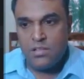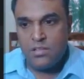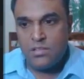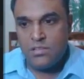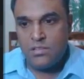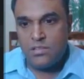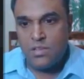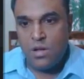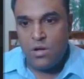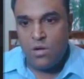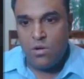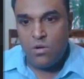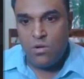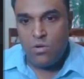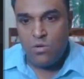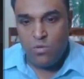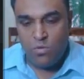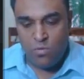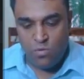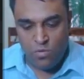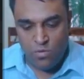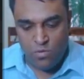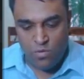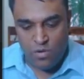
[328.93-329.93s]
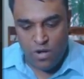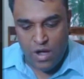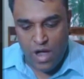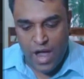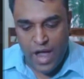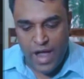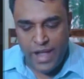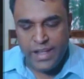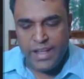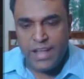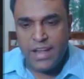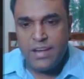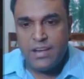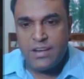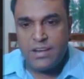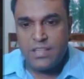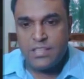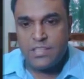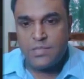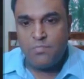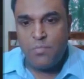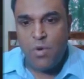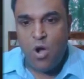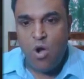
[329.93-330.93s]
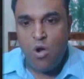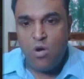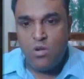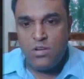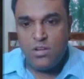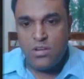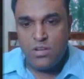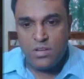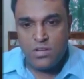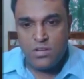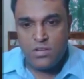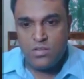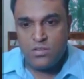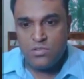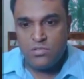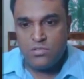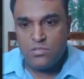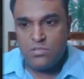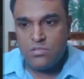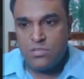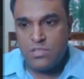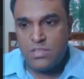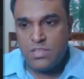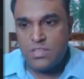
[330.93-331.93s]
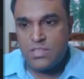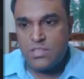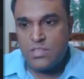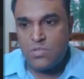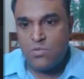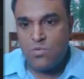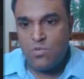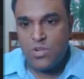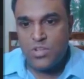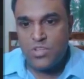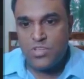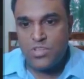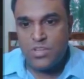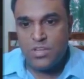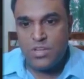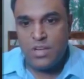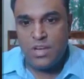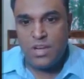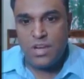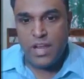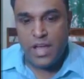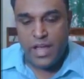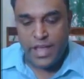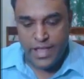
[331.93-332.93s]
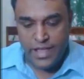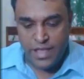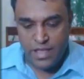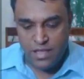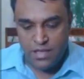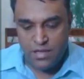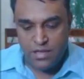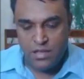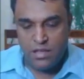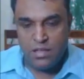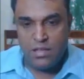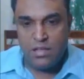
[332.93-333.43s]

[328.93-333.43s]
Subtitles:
So I can respond to this question like,